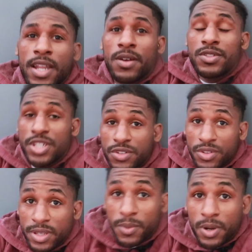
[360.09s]
I don't
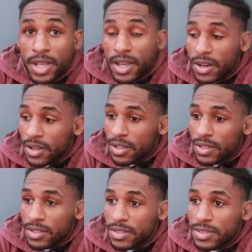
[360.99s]
generally work out
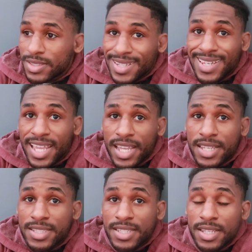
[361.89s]
on
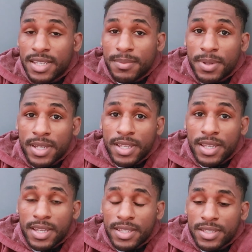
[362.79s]
Sundays, but
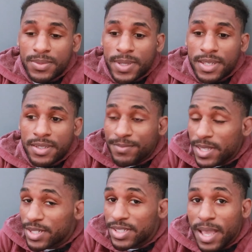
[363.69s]
uh, this week
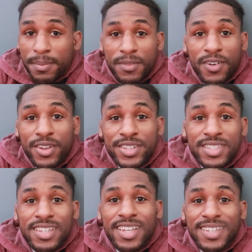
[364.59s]
it just happened to fall on a
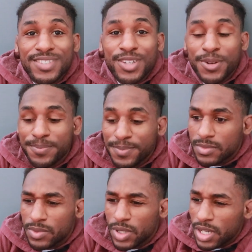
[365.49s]
Sunday. So
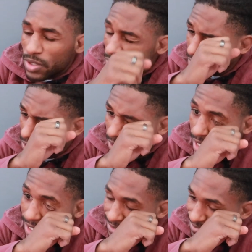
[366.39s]
we're gonna do a little
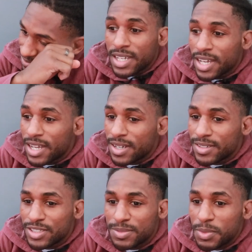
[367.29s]
like,
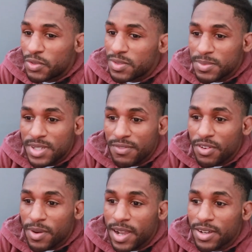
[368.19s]
uh, just move some stuff
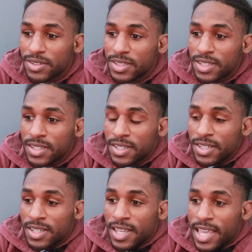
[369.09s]
around
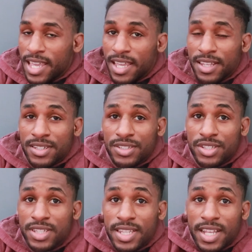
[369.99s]
and
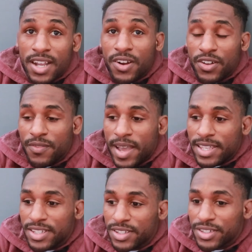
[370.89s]
just get the
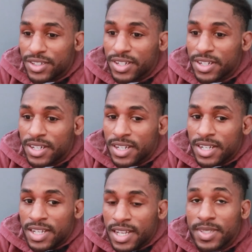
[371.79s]
cardiovascular,
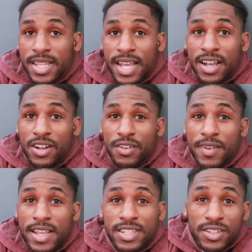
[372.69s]
that
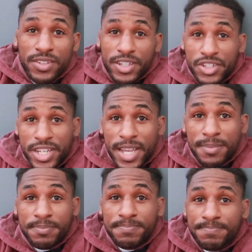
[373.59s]
cardiovascular energy up.